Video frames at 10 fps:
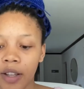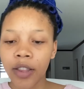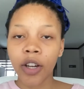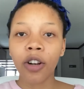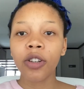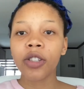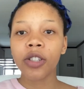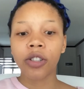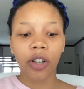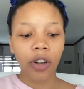The
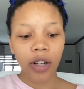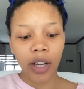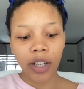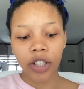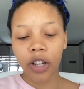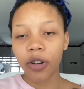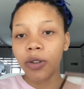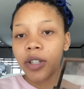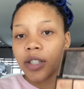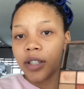closest dark
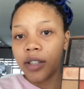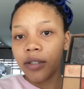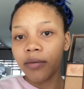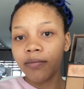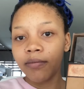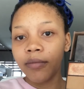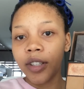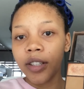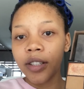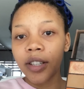eyeshadow is
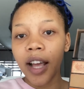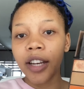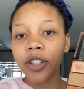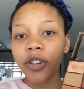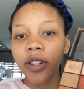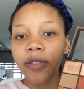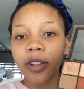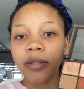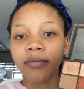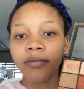this, and it's not
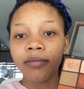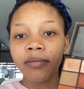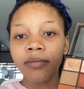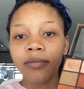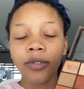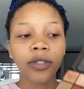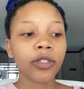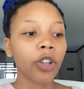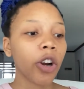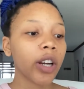even
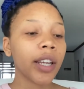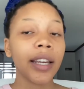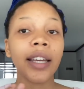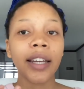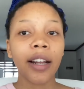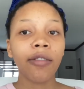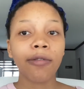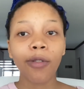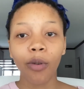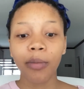dark enough
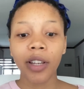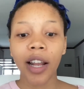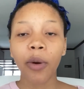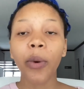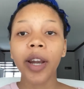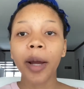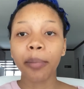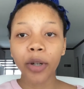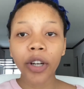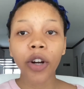for me. Like when I
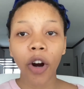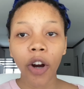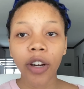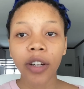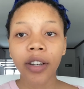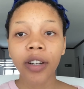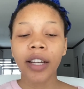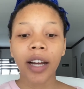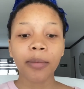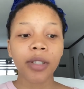put it on, it
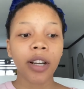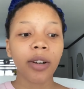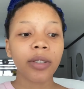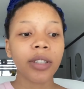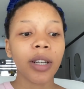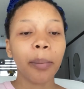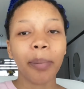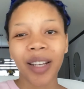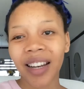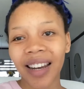comes out a
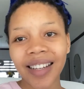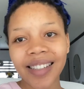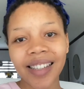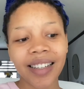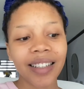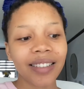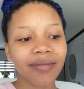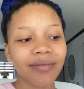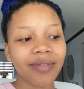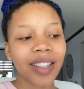bit lighter
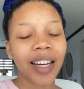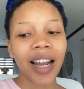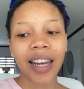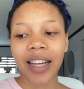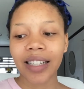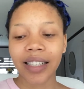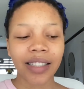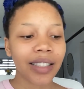than I like it.